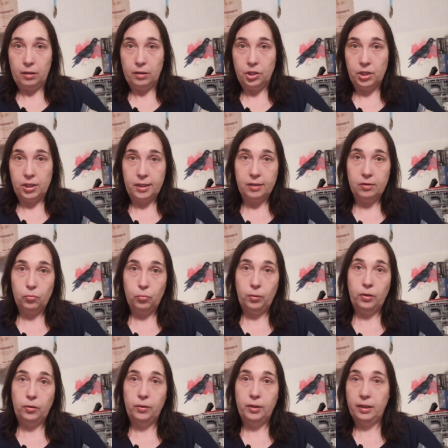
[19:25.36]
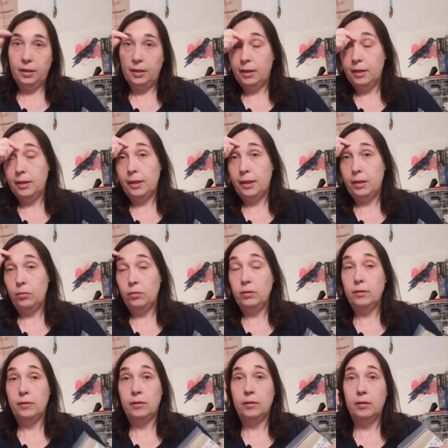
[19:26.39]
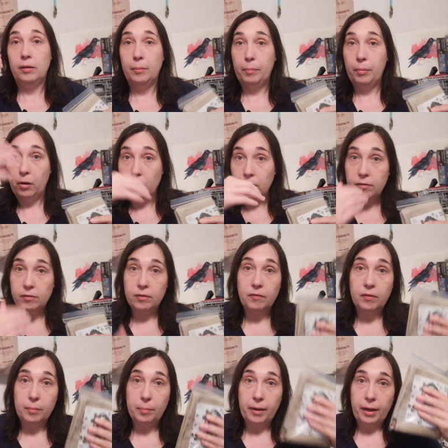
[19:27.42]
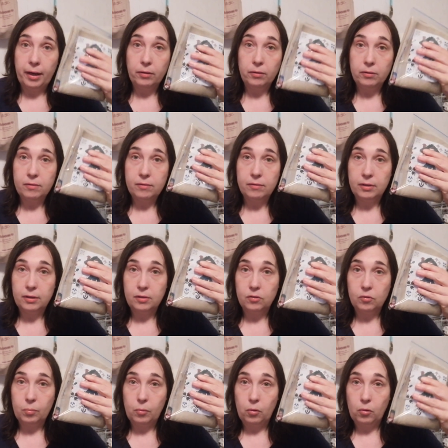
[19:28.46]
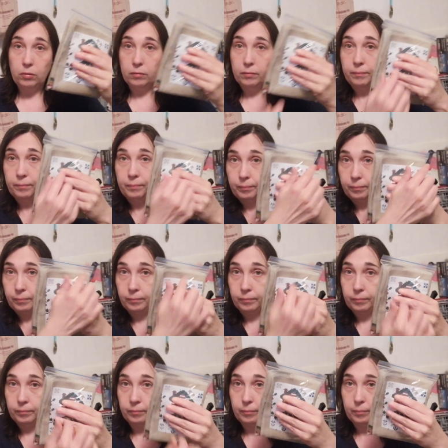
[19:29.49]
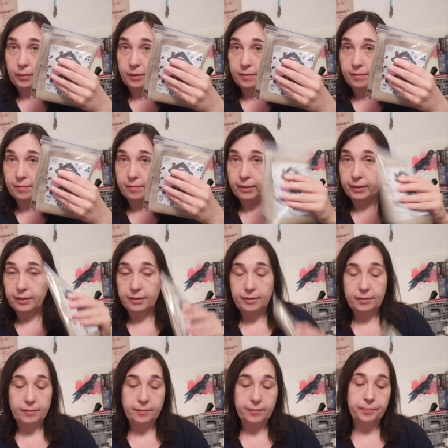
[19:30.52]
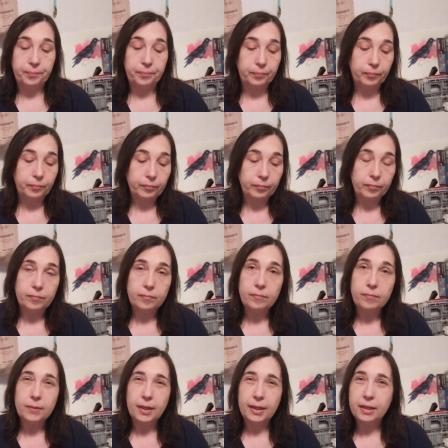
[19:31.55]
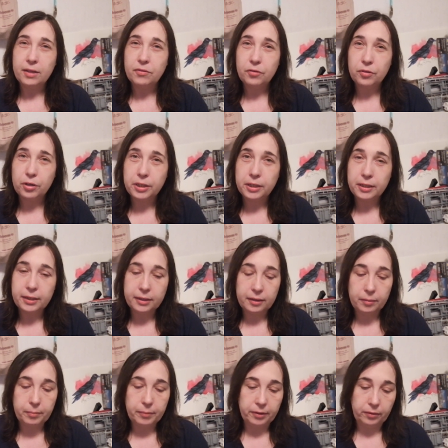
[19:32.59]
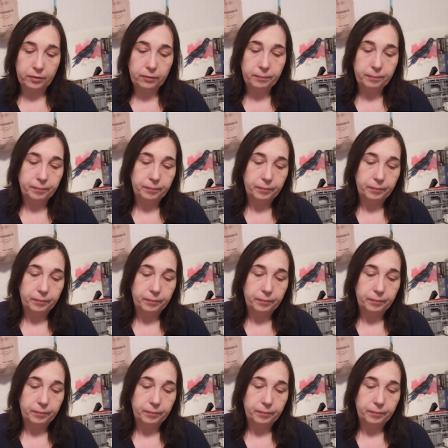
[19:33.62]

sheets where you can cut out parts of the patterns in small pieces like this. And I started in the middle,